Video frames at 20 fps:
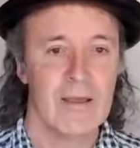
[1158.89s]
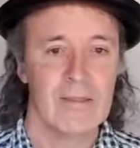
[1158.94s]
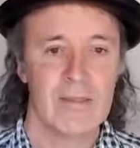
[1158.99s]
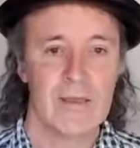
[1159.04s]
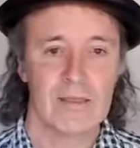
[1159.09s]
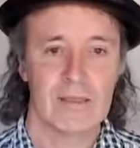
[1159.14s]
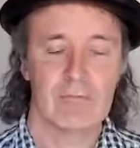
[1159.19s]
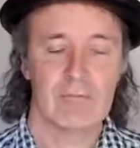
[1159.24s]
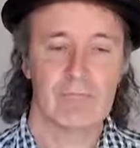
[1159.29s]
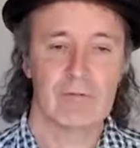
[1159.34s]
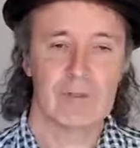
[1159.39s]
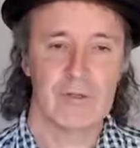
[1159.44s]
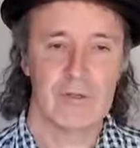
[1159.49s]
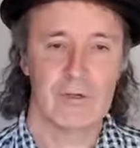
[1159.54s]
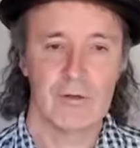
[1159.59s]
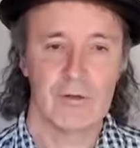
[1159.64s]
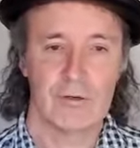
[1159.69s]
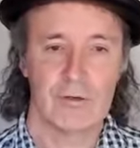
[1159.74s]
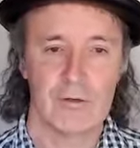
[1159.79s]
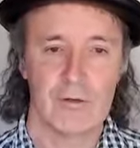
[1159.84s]
that the
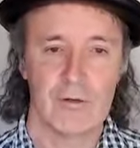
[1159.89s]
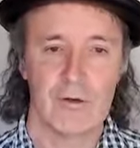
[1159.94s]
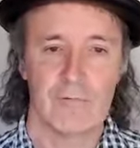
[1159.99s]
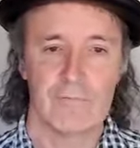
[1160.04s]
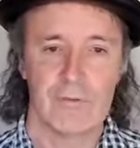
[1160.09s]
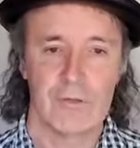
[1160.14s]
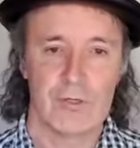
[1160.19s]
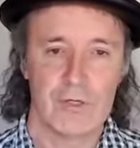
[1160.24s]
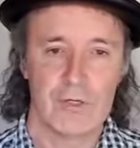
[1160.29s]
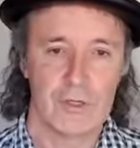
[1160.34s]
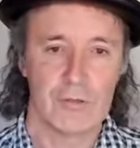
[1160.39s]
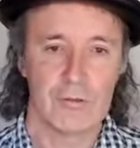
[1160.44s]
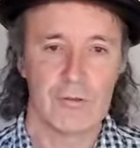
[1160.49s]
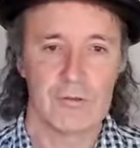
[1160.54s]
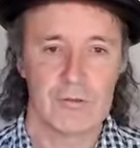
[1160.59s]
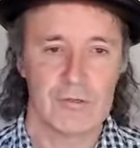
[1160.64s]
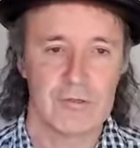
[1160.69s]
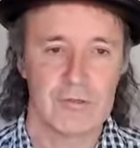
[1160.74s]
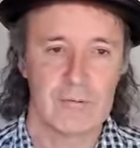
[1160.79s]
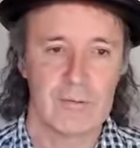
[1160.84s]
return of the
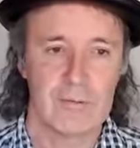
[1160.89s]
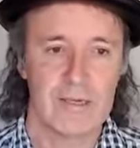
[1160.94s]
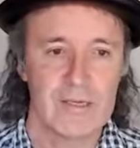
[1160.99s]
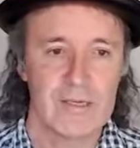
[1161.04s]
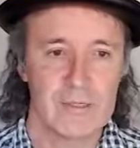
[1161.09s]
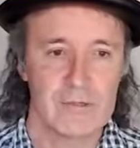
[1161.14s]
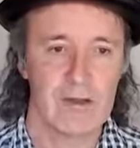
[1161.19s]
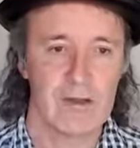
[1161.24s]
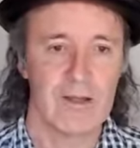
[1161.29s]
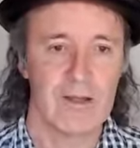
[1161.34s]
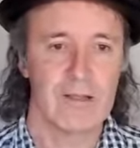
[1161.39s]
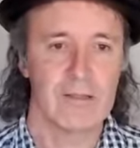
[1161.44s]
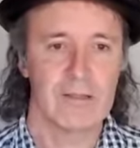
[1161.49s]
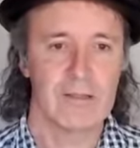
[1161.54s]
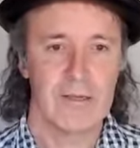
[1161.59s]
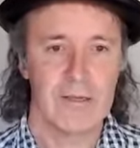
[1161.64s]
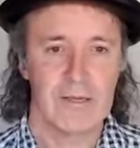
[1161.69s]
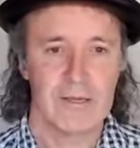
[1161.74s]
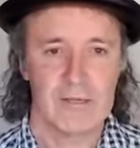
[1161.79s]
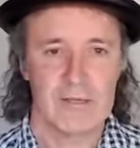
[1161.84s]
Jews to Israel
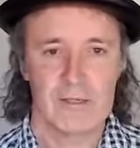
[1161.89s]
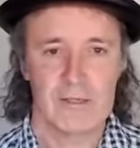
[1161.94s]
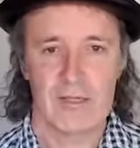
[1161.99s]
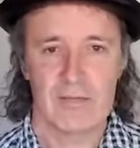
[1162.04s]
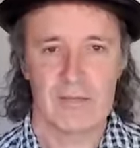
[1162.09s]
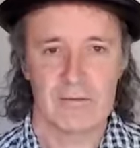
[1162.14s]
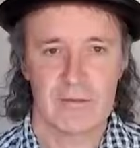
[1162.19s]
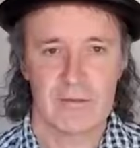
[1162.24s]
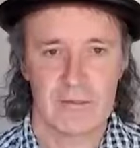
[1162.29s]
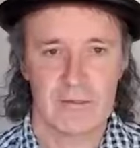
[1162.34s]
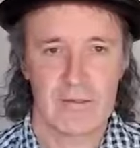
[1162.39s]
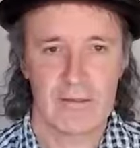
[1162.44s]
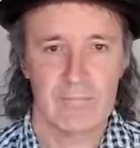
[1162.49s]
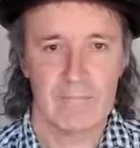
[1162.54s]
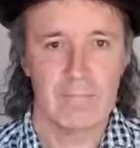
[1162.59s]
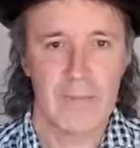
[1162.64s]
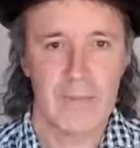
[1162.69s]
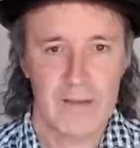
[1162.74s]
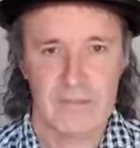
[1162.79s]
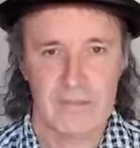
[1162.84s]
is something that
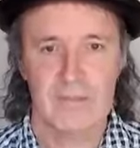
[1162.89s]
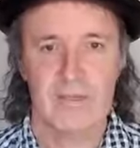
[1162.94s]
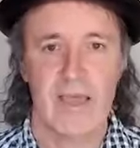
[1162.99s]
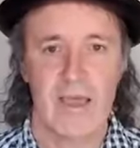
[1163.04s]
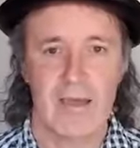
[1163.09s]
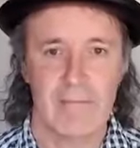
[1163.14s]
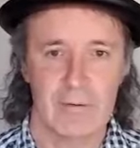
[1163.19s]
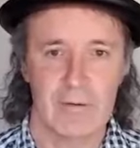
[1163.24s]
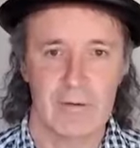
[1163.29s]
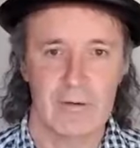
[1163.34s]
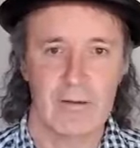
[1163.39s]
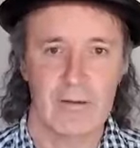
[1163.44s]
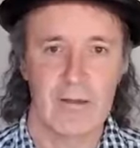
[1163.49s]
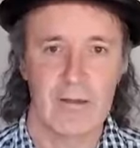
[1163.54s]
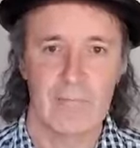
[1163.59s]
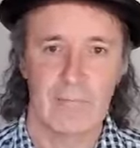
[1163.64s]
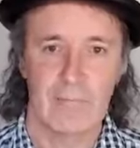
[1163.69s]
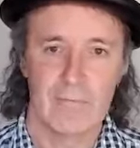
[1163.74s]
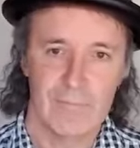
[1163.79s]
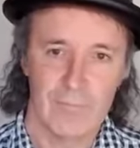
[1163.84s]
must happen
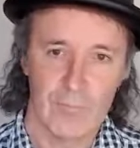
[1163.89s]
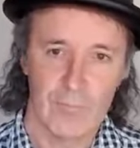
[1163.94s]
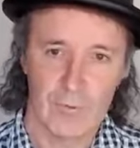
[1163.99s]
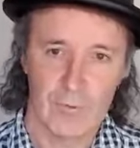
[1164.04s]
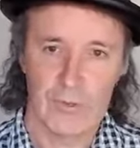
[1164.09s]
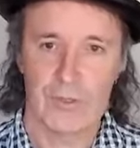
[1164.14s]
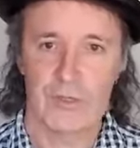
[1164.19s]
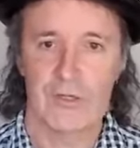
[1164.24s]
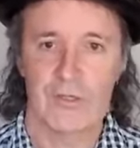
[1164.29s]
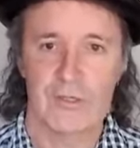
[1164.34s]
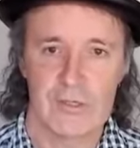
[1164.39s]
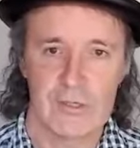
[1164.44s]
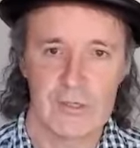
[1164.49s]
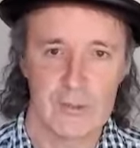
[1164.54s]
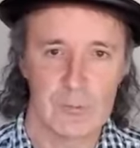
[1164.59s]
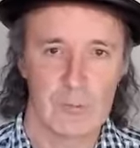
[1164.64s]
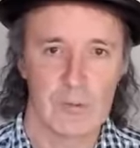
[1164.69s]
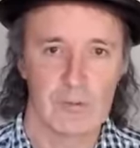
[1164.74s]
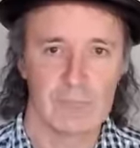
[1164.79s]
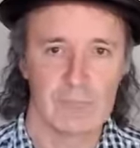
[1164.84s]
before
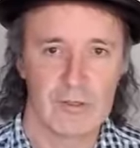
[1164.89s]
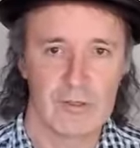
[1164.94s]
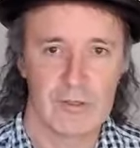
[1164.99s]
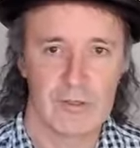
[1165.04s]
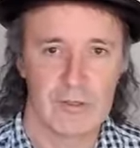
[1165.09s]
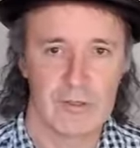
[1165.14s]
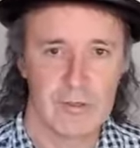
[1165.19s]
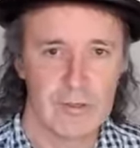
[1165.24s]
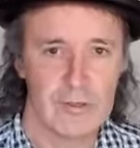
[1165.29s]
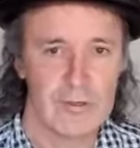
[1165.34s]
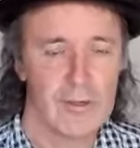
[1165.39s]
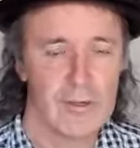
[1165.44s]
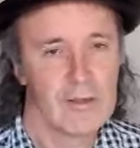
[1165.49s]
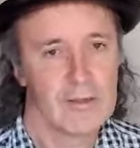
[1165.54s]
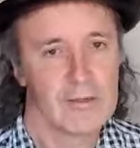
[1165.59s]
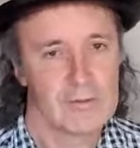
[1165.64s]
Jesus will return,